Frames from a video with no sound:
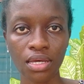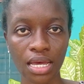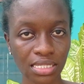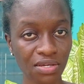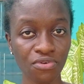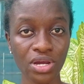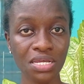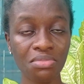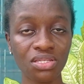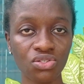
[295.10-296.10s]
As I've already
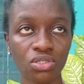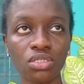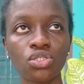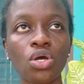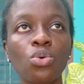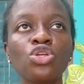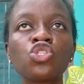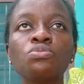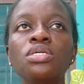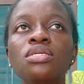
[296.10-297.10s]
mentioned, you are going to
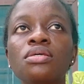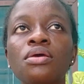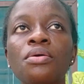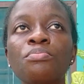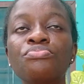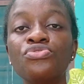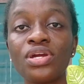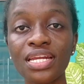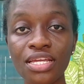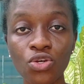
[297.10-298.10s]
be
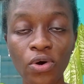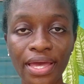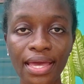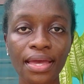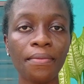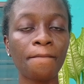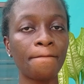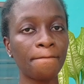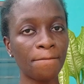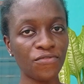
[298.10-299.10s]
braiding your hair
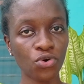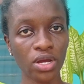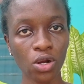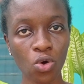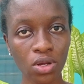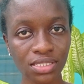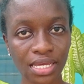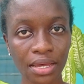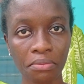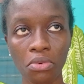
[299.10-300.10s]
for a long time.